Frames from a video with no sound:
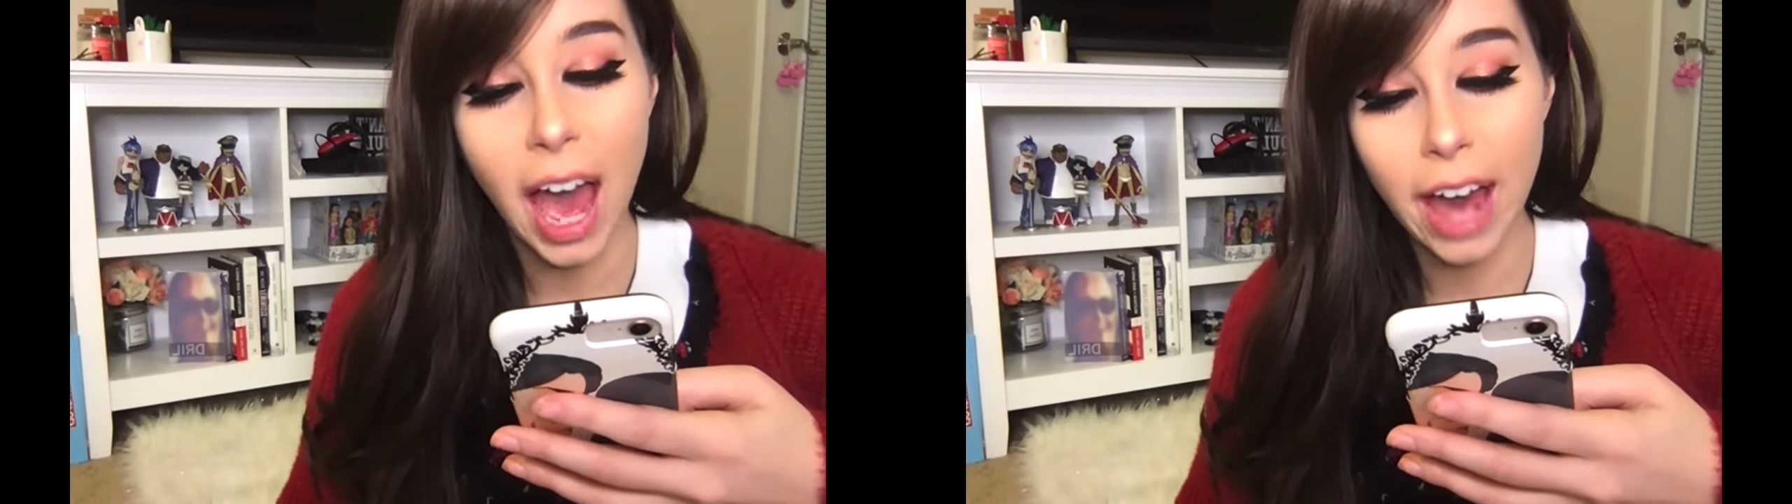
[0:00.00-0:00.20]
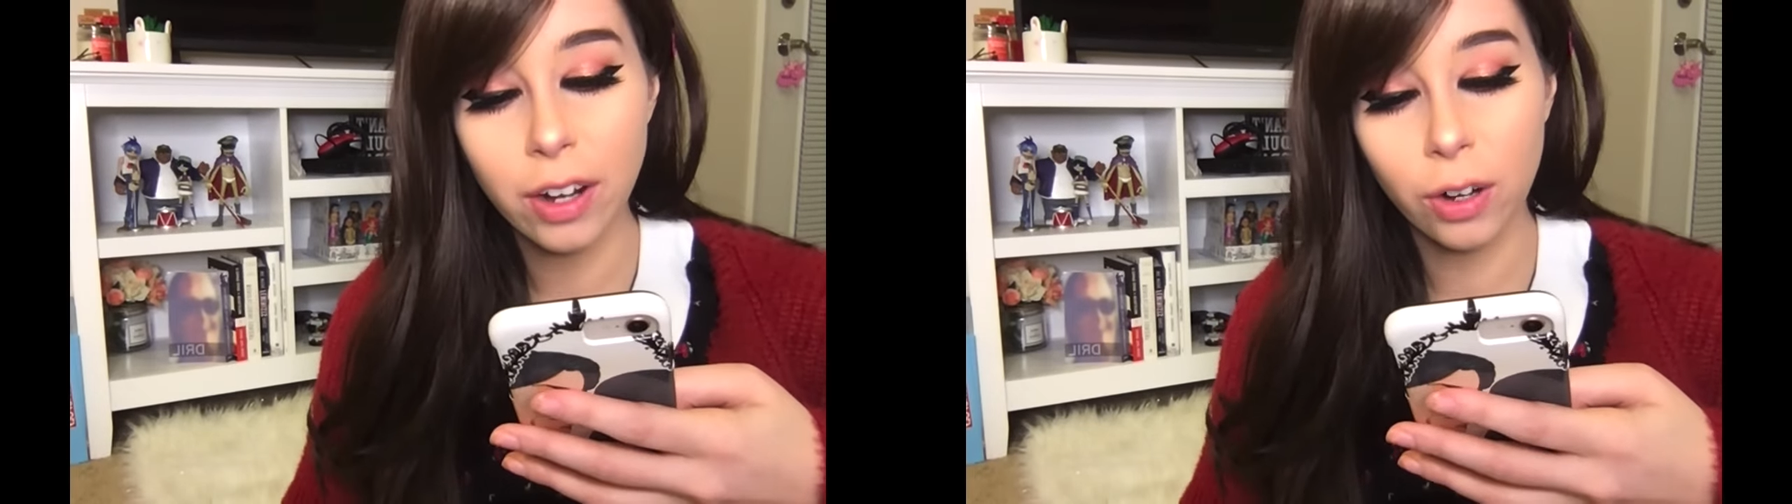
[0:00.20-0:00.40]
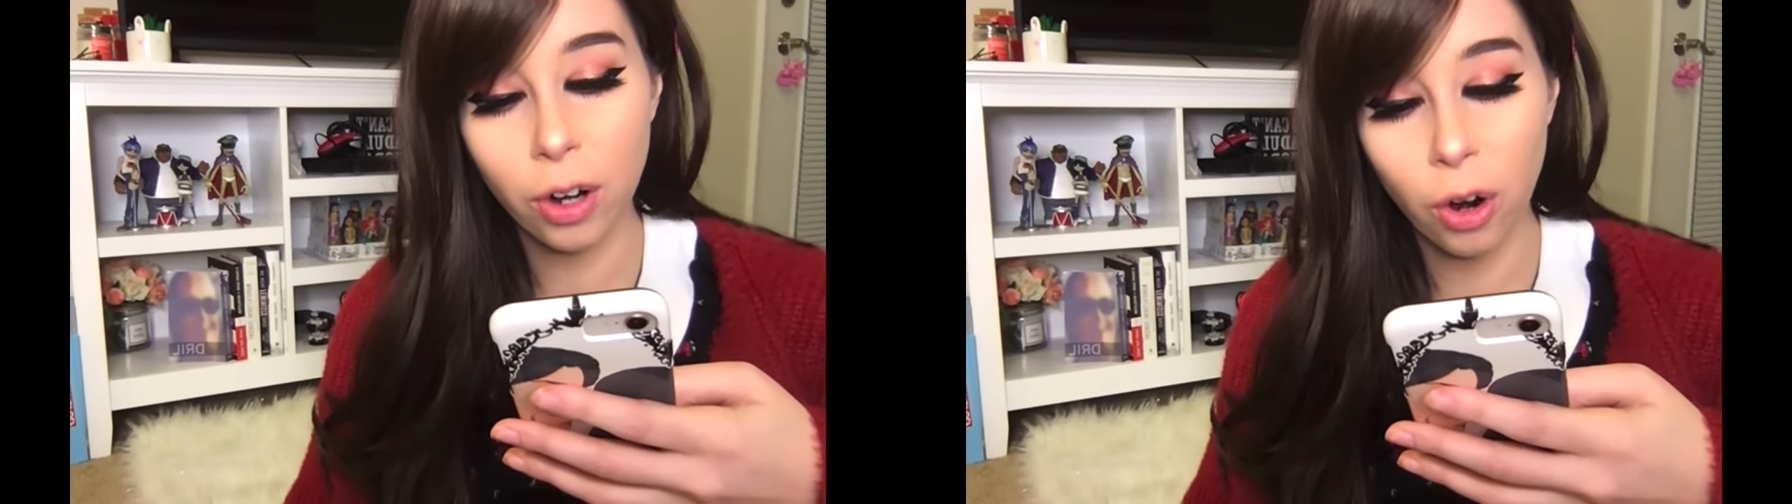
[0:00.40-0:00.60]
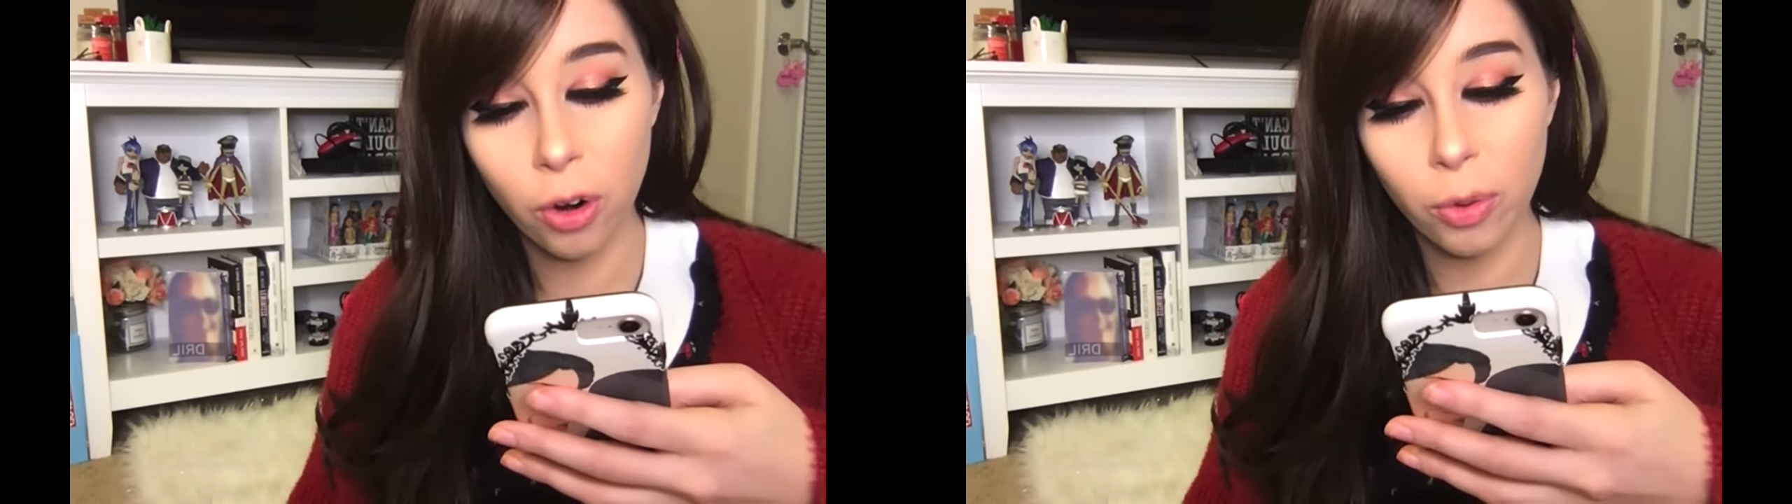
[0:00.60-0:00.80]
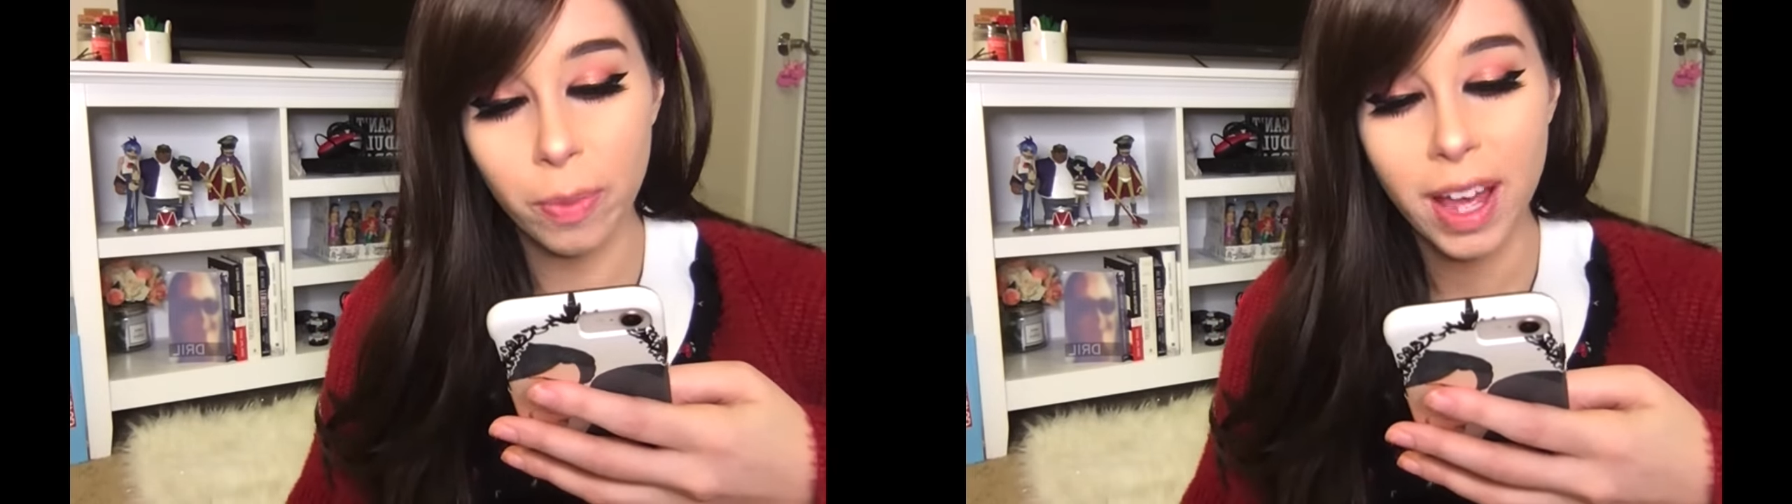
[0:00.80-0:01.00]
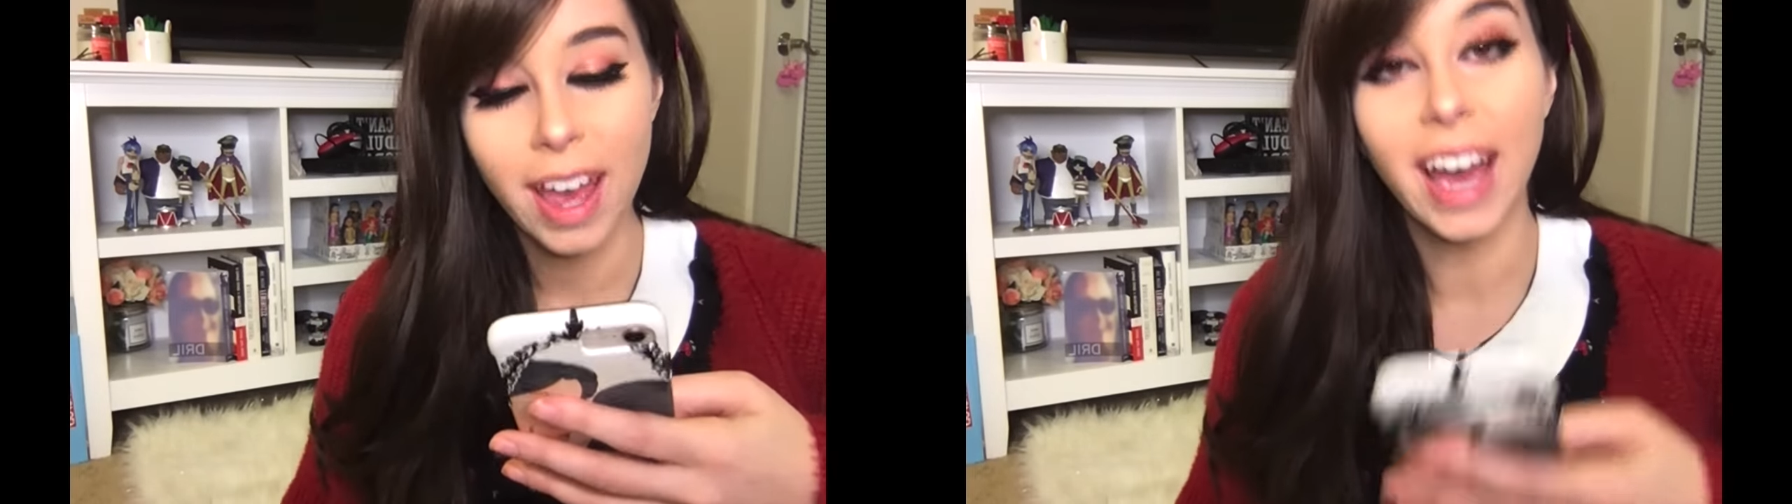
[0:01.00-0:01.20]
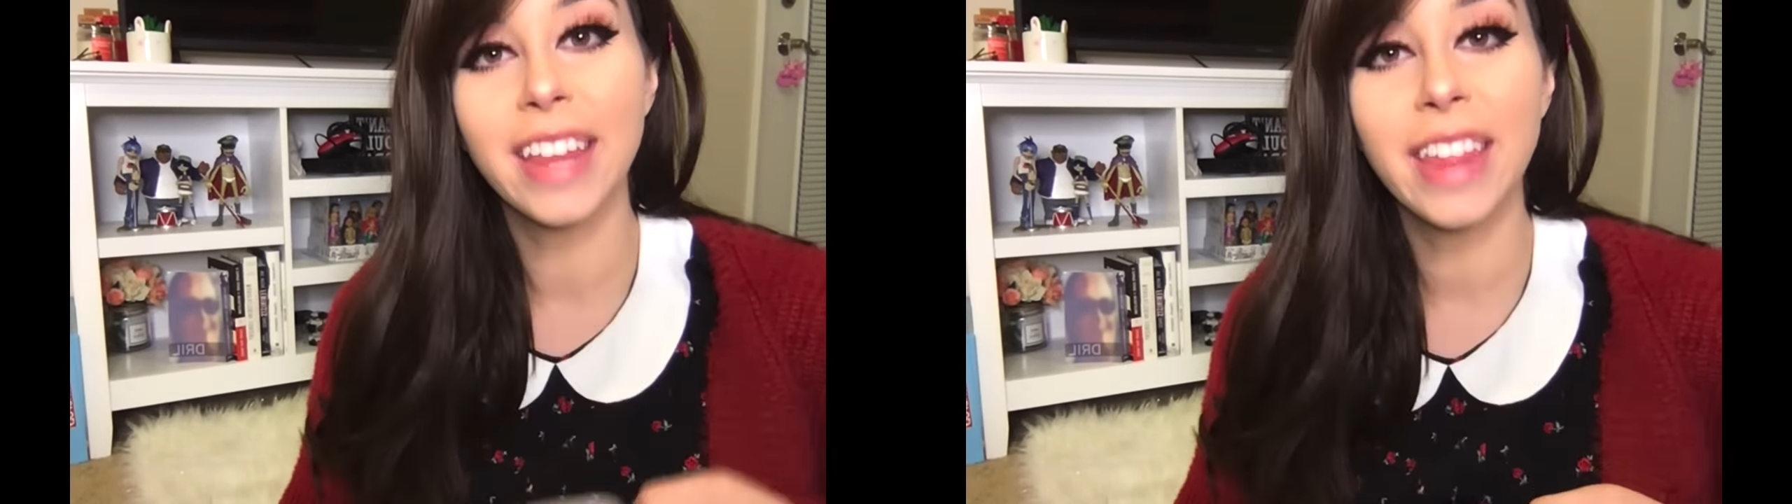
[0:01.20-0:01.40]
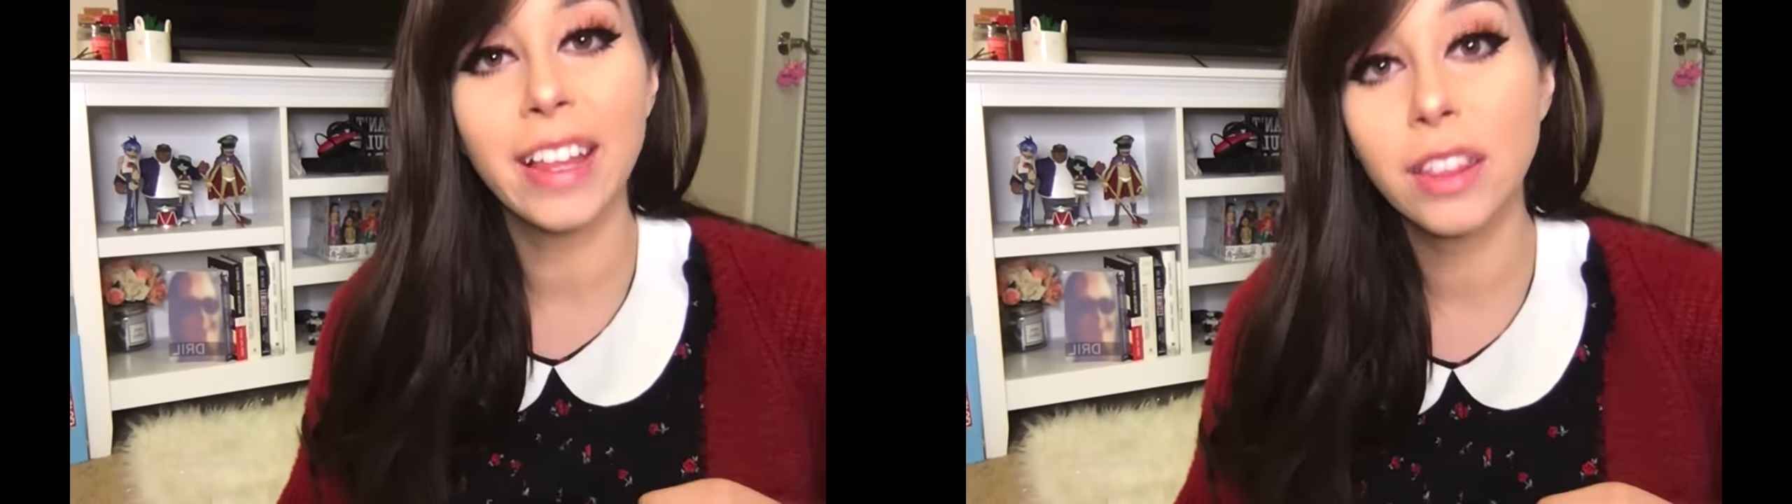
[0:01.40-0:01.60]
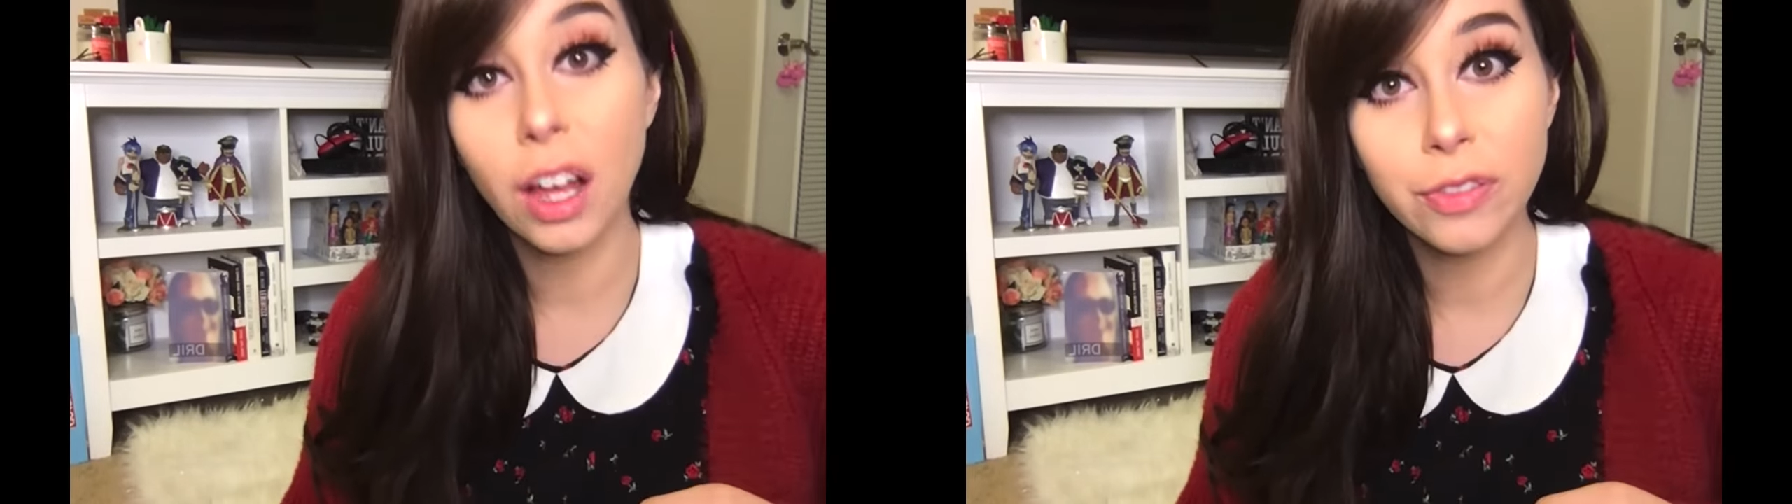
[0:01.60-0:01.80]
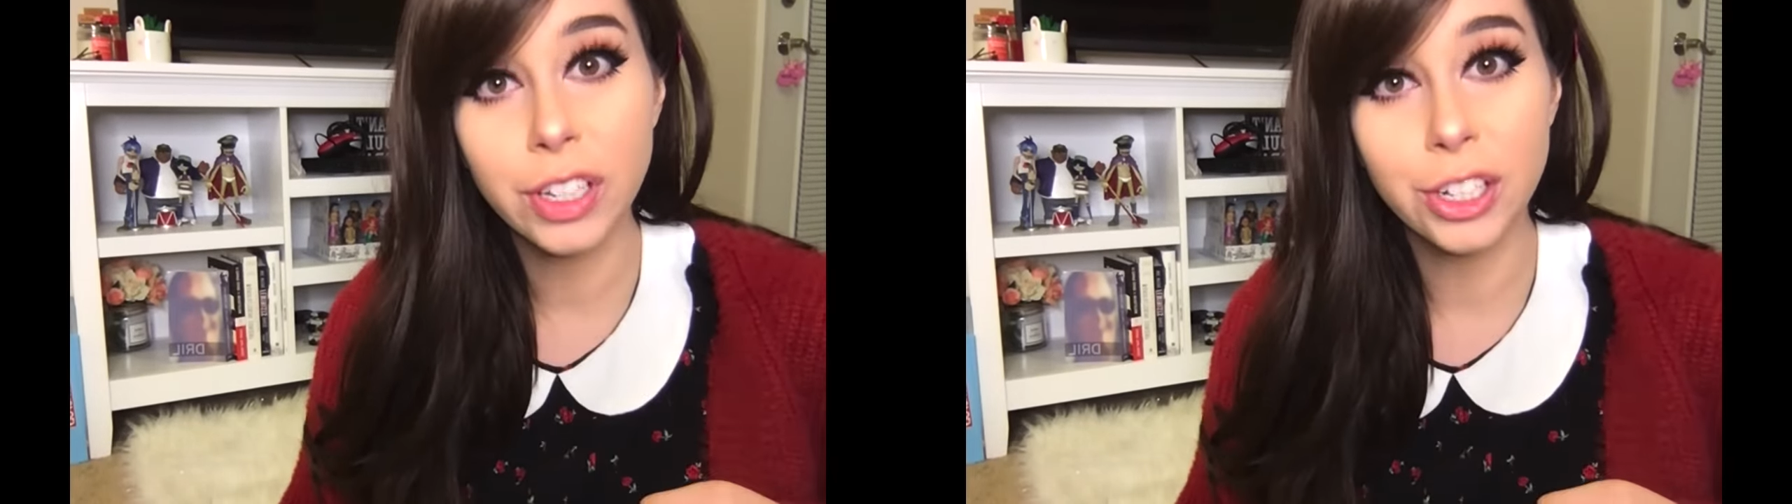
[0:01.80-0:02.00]
at her home, and they
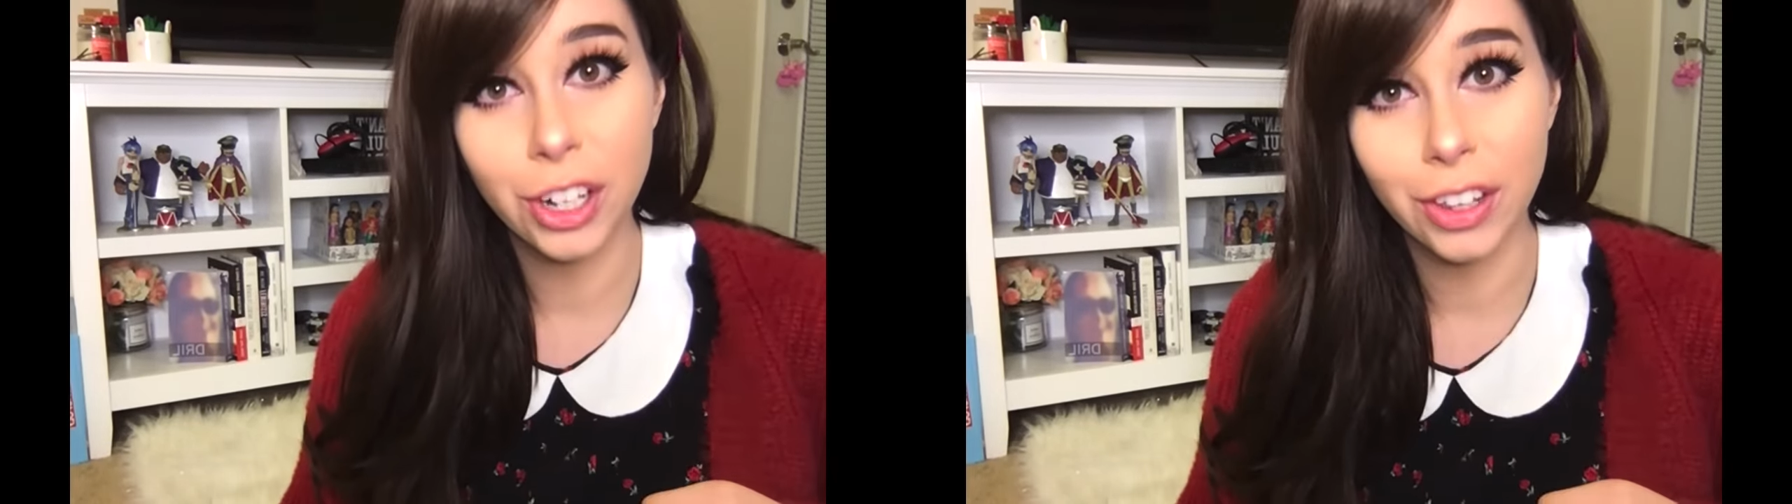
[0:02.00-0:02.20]
love each